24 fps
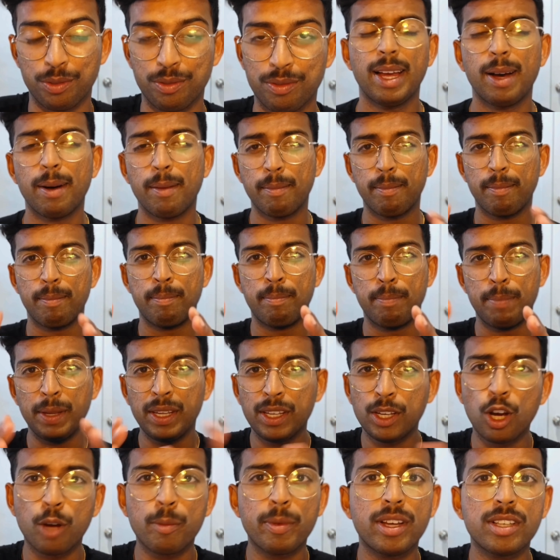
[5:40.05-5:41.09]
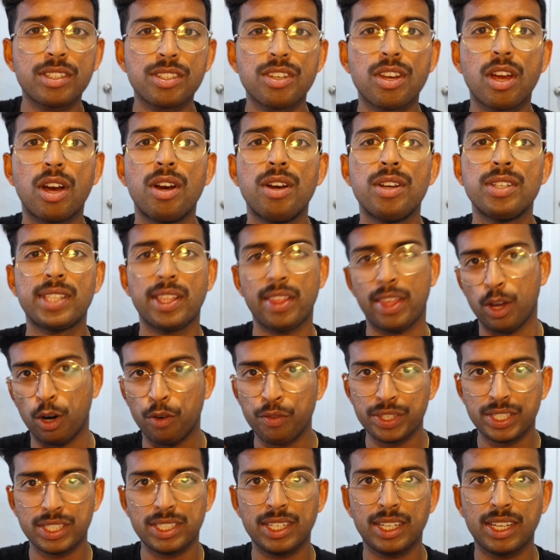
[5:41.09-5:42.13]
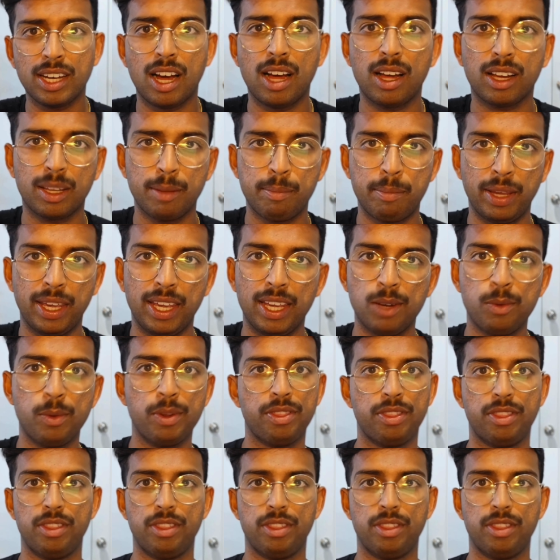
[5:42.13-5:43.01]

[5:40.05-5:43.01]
Now, BigCommerce knows that they obviously can't compete with